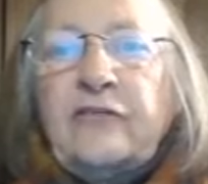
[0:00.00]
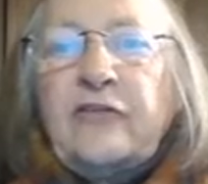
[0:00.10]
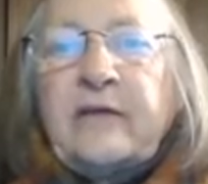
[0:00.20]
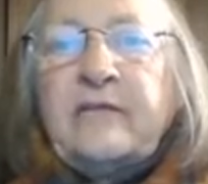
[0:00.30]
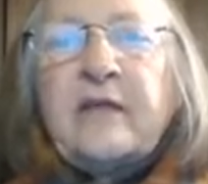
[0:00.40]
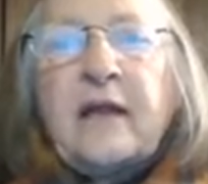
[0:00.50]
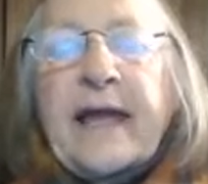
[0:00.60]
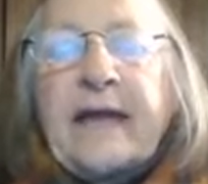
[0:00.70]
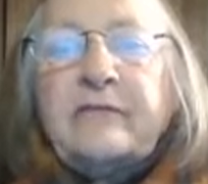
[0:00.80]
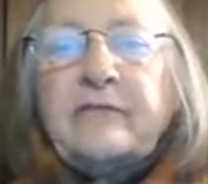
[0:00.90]
just the
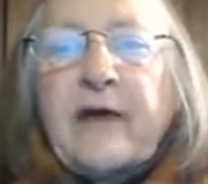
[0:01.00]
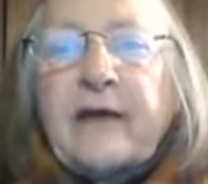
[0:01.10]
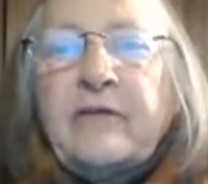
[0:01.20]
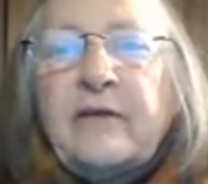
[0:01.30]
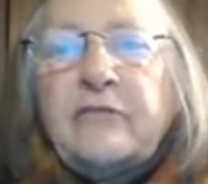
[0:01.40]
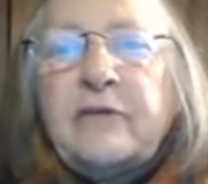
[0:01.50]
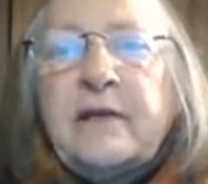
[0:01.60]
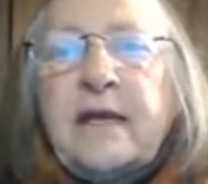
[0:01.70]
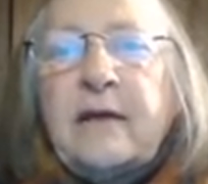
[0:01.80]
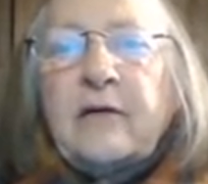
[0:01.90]
last 500
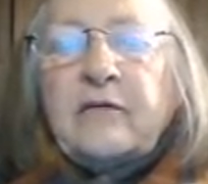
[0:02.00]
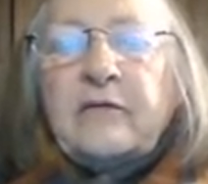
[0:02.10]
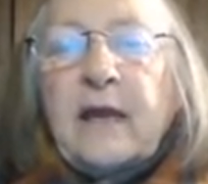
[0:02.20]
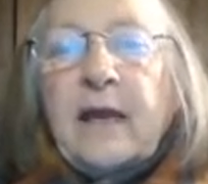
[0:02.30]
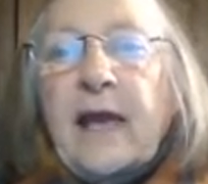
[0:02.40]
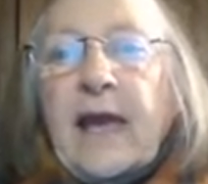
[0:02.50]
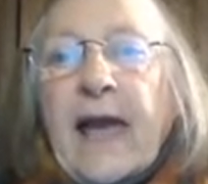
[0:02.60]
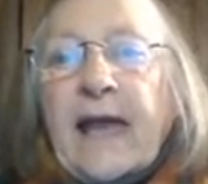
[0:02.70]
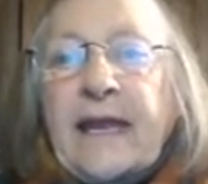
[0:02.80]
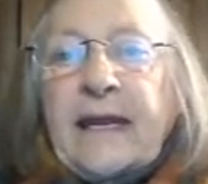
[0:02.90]
years,
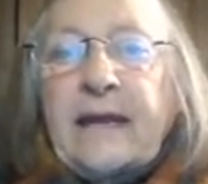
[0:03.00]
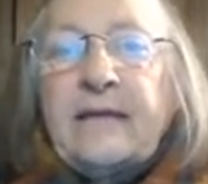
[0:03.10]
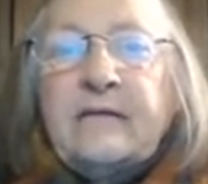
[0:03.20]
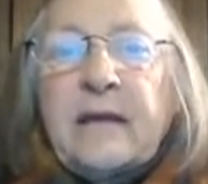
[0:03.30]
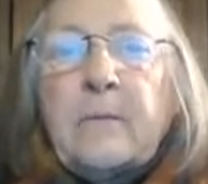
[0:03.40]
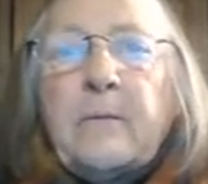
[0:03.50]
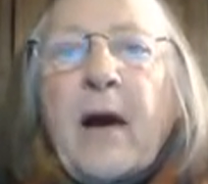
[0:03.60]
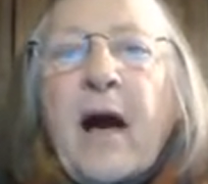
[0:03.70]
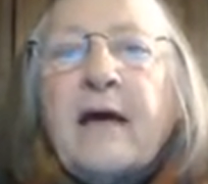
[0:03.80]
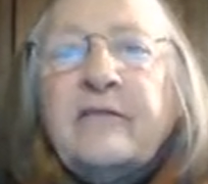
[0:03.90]
and it is
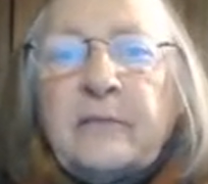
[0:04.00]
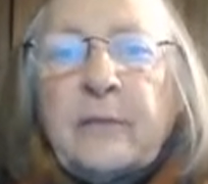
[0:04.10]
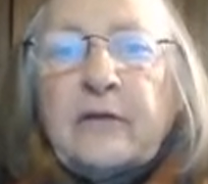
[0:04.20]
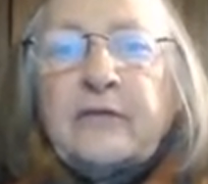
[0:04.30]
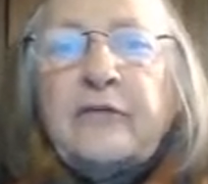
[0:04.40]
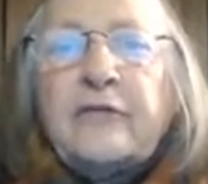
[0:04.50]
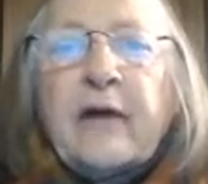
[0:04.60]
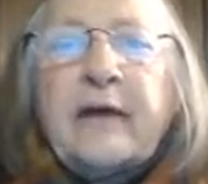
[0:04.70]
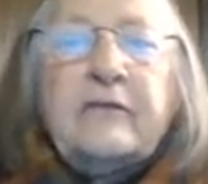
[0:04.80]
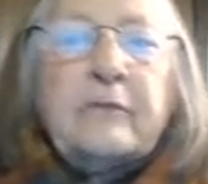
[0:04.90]
impossible to
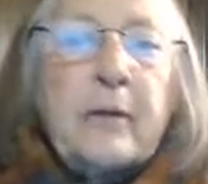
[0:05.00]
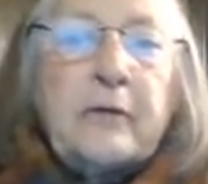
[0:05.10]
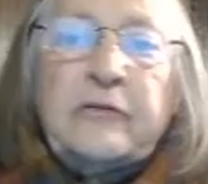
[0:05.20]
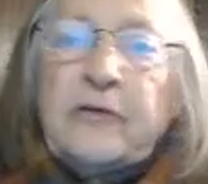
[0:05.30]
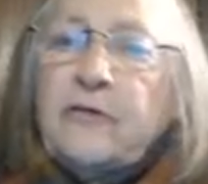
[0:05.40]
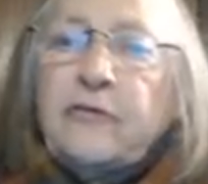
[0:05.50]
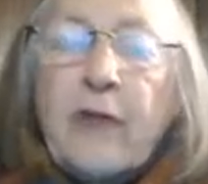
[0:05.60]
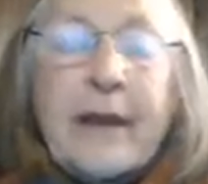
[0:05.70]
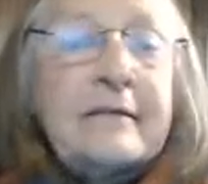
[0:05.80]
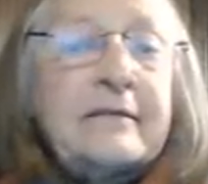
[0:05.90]

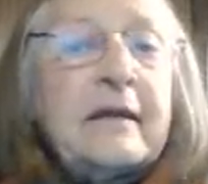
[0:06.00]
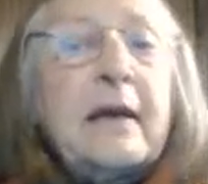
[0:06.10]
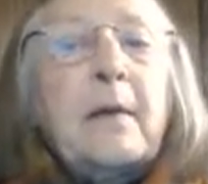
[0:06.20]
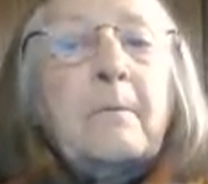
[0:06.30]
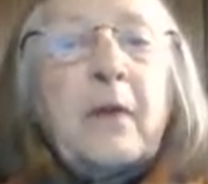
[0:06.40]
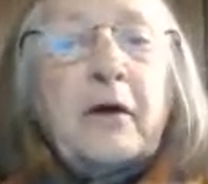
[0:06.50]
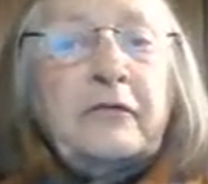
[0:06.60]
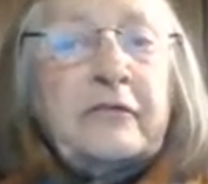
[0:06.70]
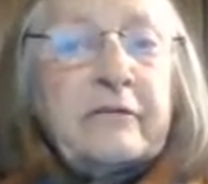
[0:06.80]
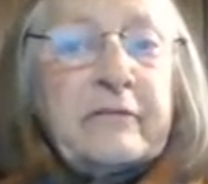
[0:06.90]
trace
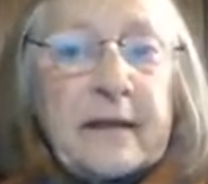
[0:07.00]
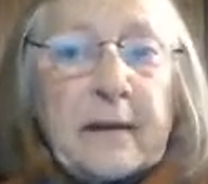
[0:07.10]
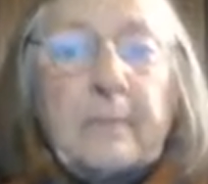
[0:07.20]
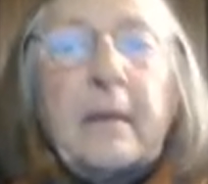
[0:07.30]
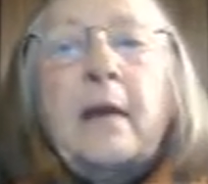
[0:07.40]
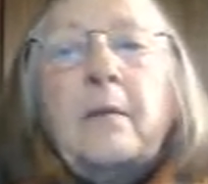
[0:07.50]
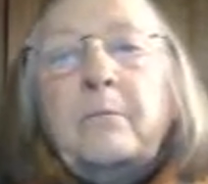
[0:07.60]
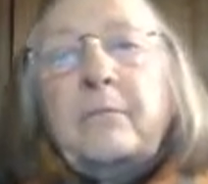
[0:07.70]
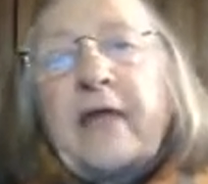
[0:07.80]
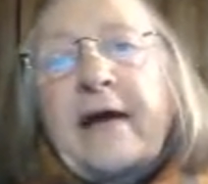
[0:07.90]
most of them
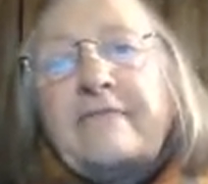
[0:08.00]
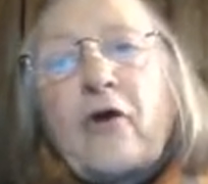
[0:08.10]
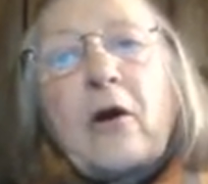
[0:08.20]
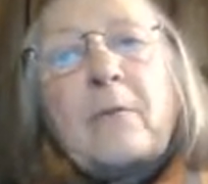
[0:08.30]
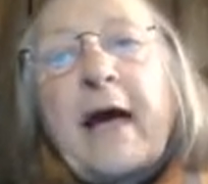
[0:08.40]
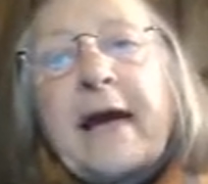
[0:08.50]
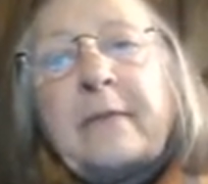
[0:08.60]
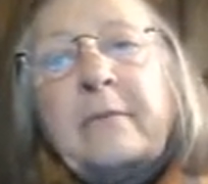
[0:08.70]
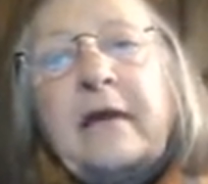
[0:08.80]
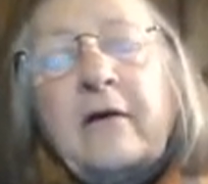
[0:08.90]
that far
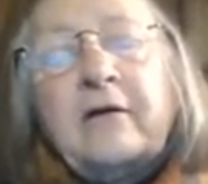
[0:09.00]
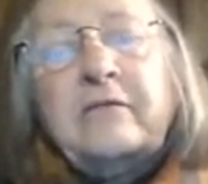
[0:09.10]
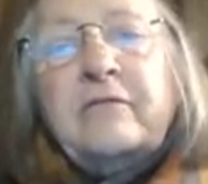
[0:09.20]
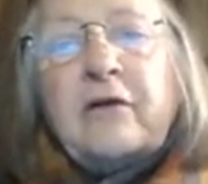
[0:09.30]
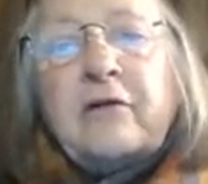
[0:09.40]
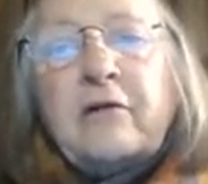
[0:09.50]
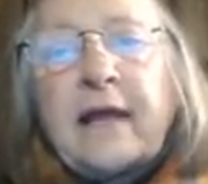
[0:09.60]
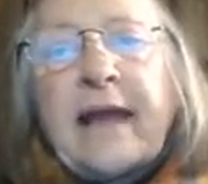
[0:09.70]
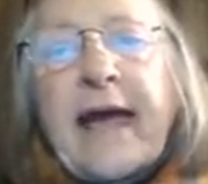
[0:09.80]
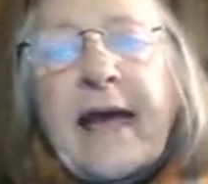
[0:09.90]
back because of the
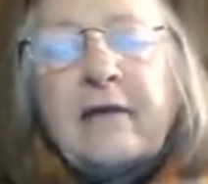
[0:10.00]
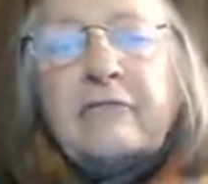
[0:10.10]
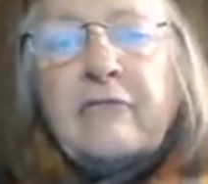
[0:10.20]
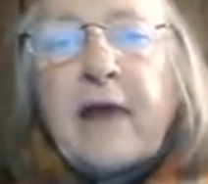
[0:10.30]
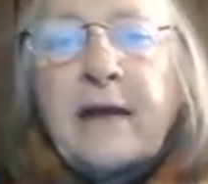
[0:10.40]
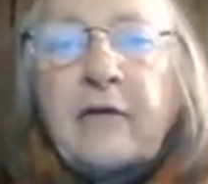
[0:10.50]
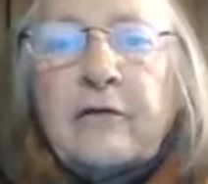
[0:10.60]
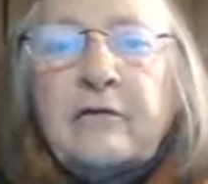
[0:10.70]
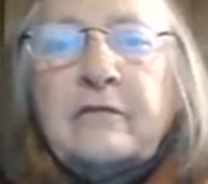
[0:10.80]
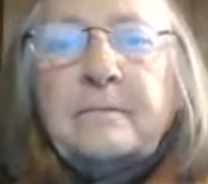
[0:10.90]
early lack of
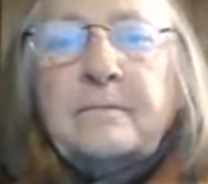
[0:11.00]
records.